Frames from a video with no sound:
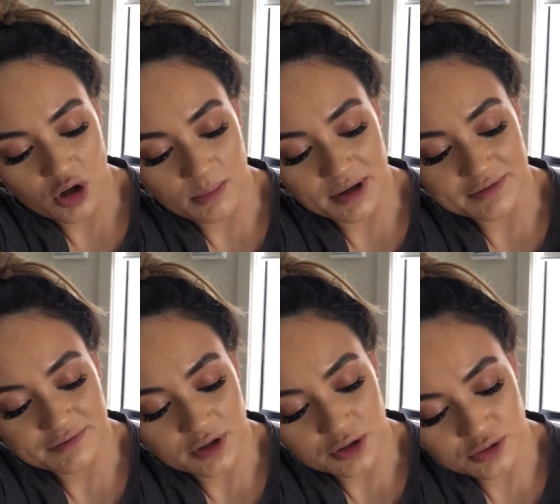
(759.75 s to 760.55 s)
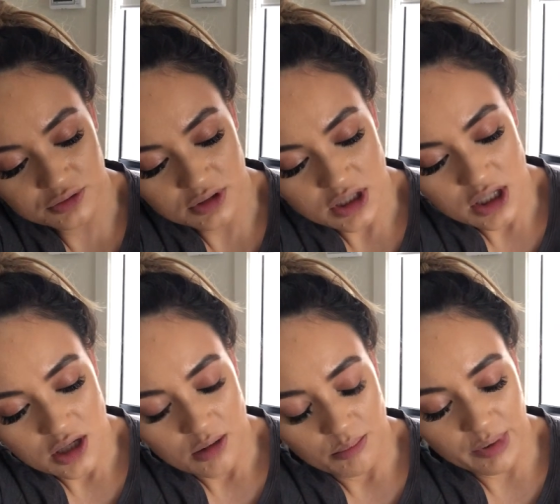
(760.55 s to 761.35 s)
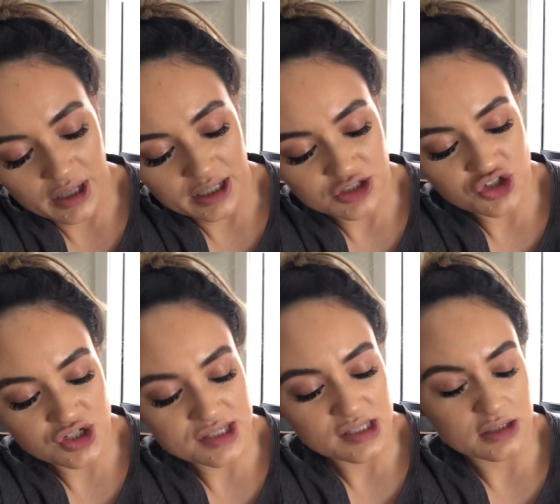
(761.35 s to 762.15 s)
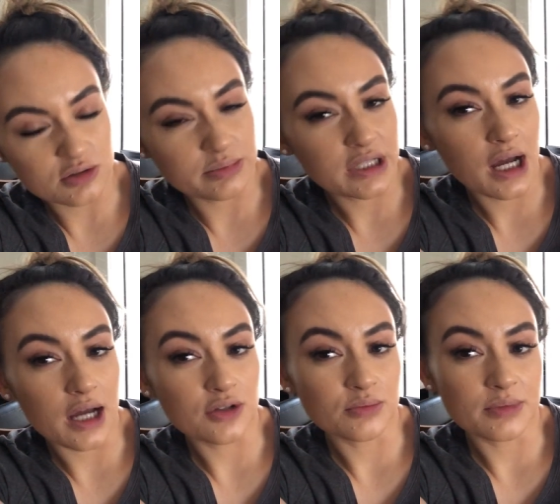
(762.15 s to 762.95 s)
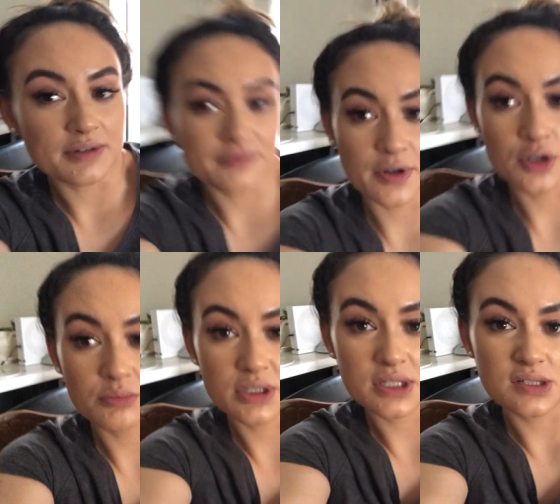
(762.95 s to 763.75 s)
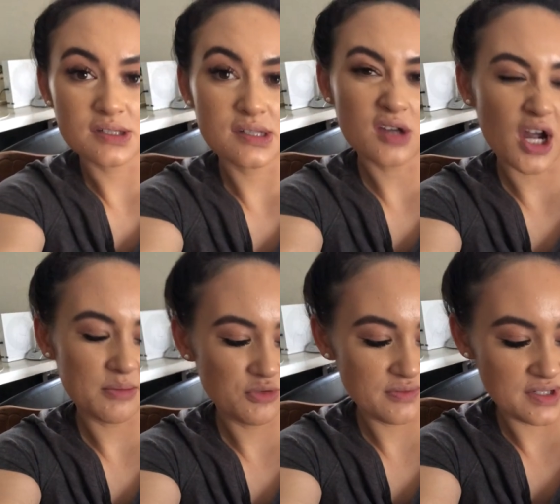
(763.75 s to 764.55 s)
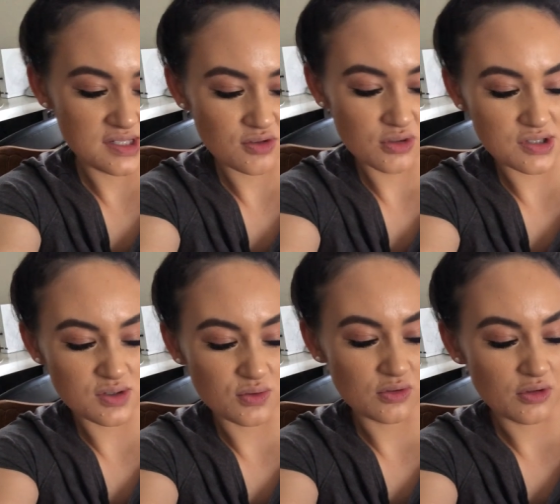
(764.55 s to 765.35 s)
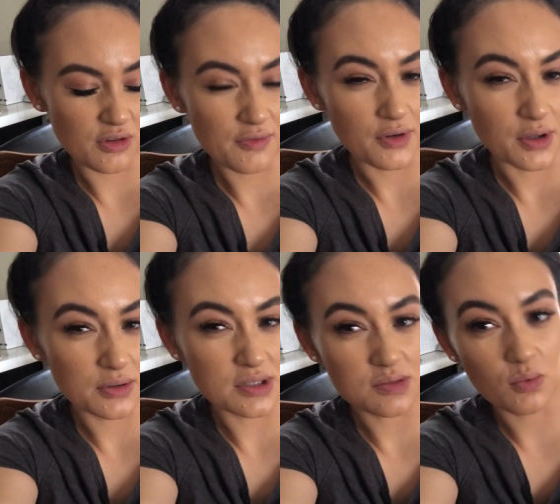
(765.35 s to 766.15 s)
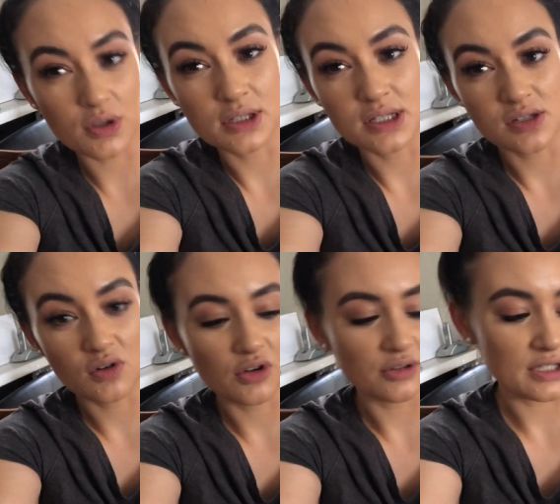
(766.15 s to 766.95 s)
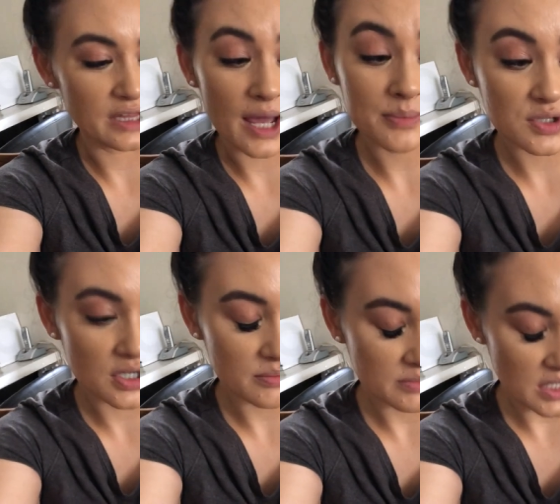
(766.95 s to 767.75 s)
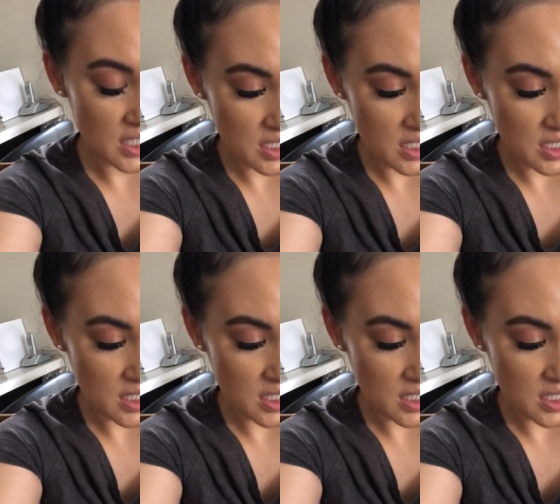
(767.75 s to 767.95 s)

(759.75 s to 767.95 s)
on my phone but it's just a little bit harder on my phone because iMovie is not as good on the phone as what it is on the laptop